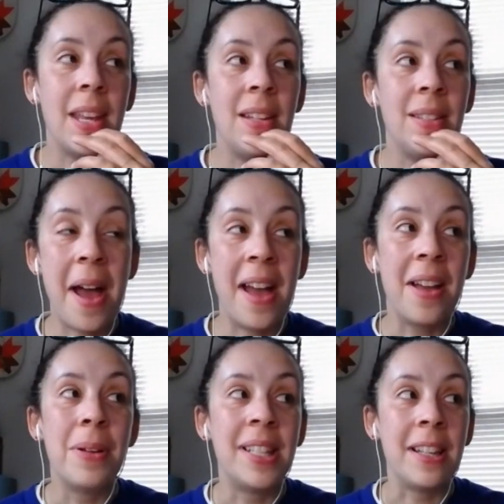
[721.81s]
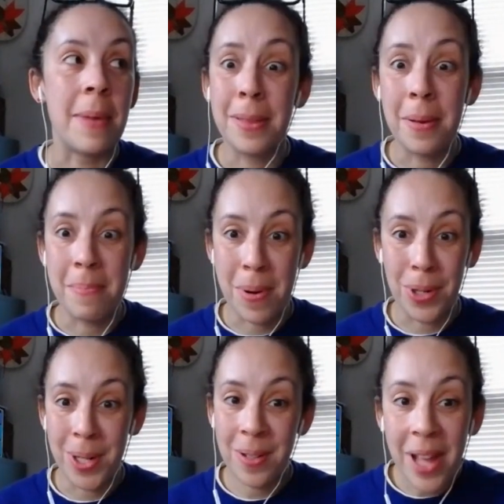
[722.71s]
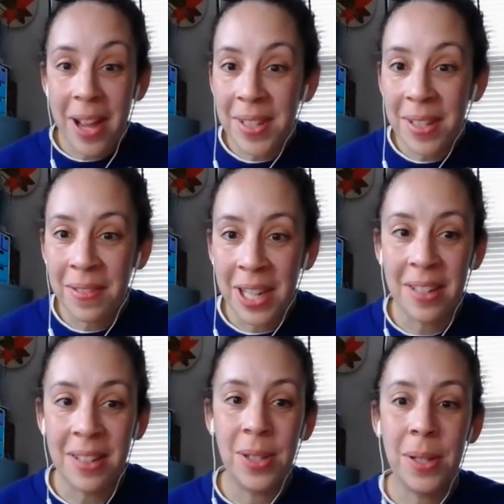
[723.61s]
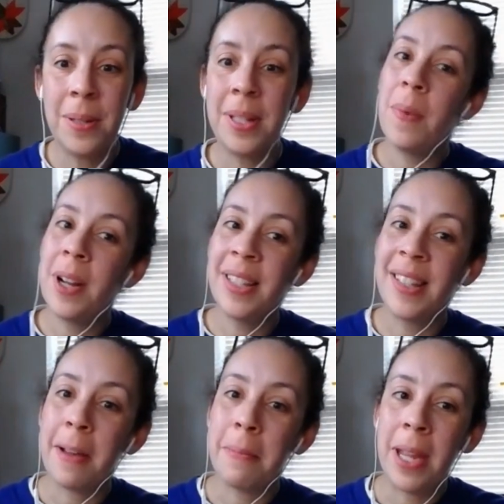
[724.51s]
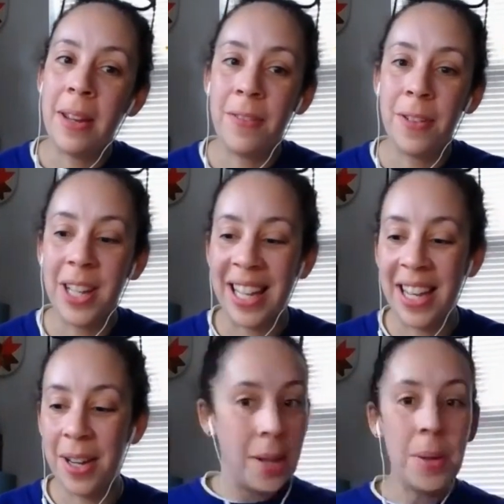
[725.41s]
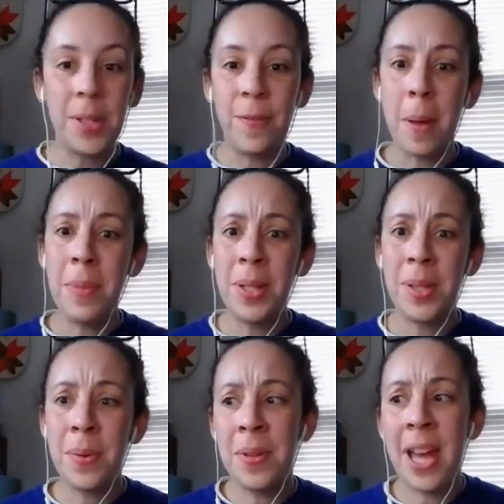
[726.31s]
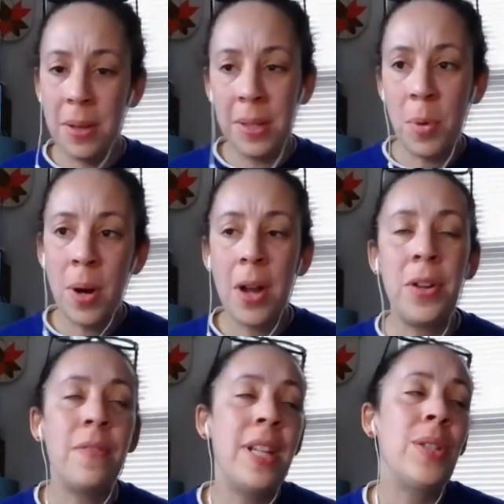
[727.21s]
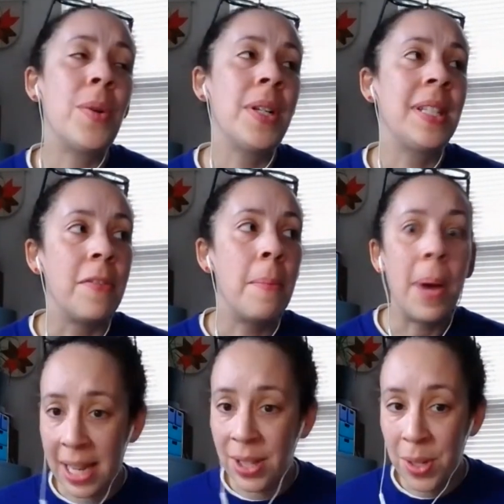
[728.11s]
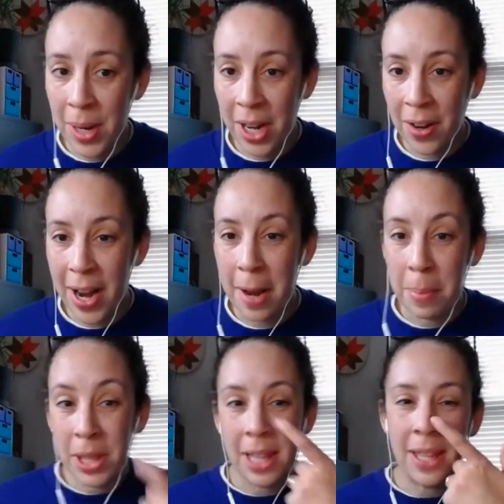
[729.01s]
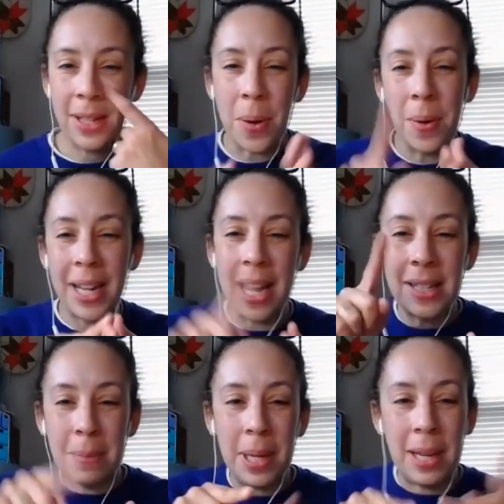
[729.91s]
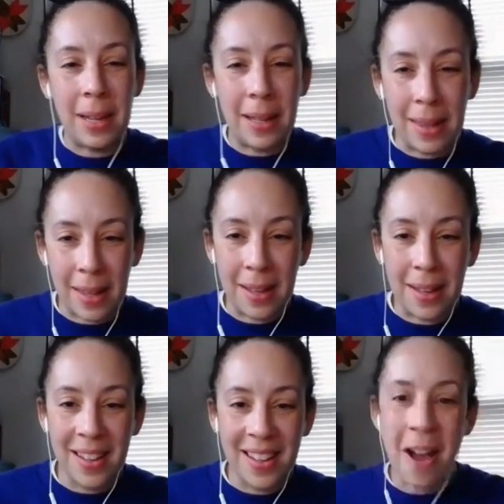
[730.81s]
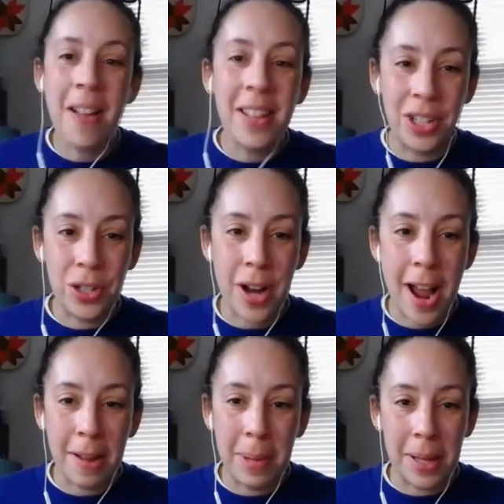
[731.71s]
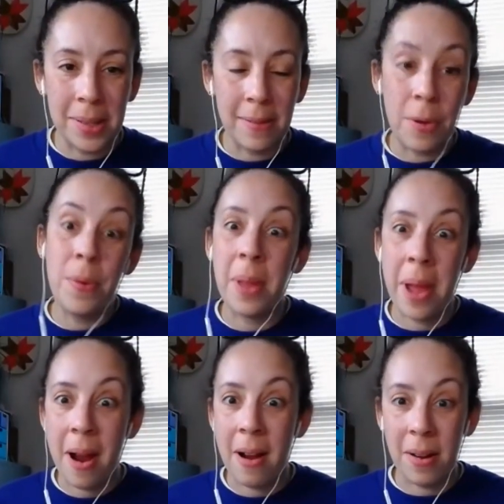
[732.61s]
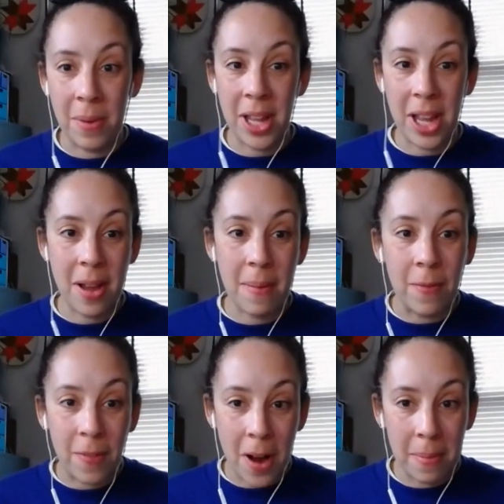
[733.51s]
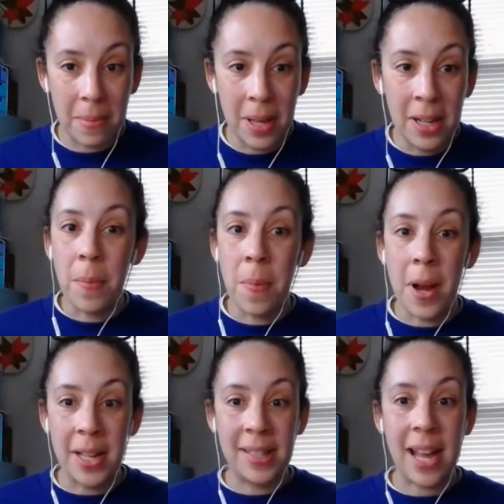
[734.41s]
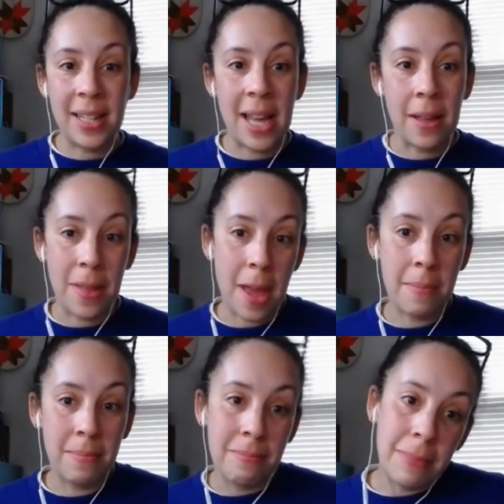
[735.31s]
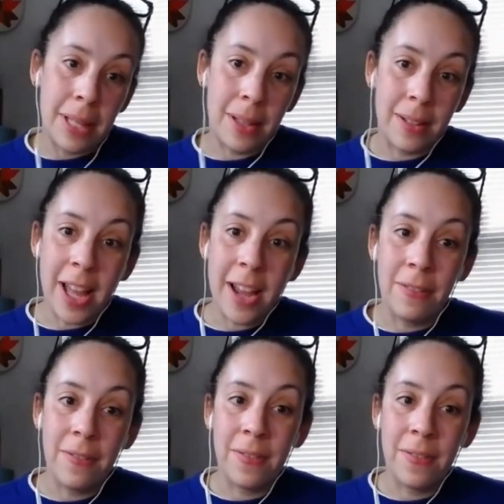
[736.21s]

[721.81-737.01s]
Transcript: And I always think about the emotional lives of kids too. And what does that mean for the kid who's from the school that is more under resourced, but is doing great, but then they don't get to be in the college track because of who they are and where they come from. What does that tell them in their life?